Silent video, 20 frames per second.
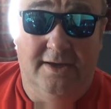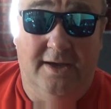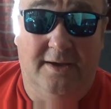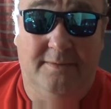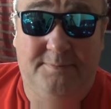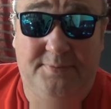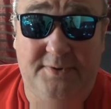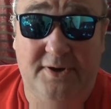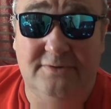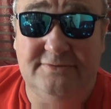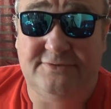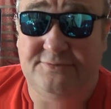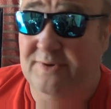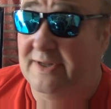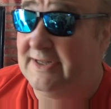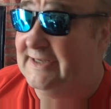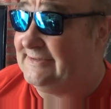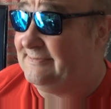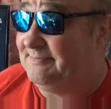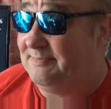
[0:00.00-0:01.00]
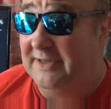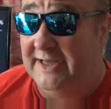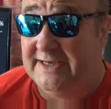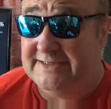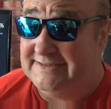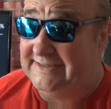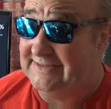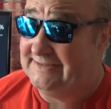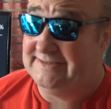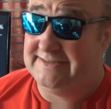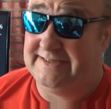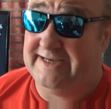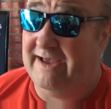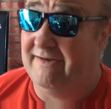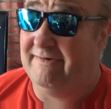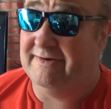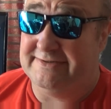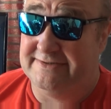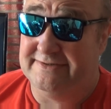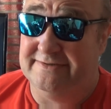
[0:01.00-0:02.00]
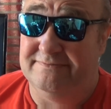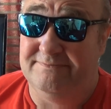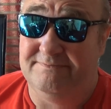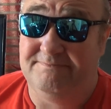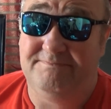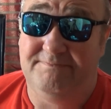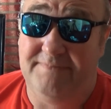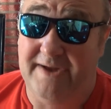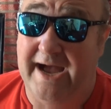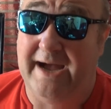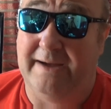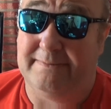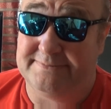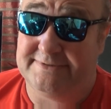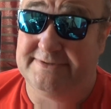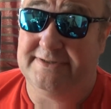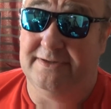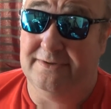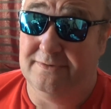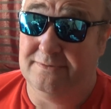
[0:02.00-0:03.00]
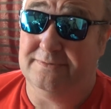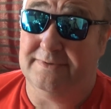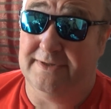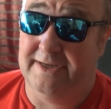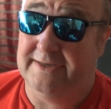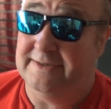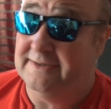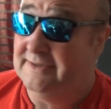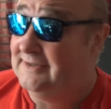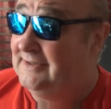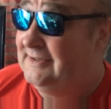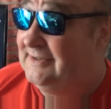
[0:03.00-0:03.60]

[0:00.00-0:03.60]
And Bruce Willis plays his character absolutely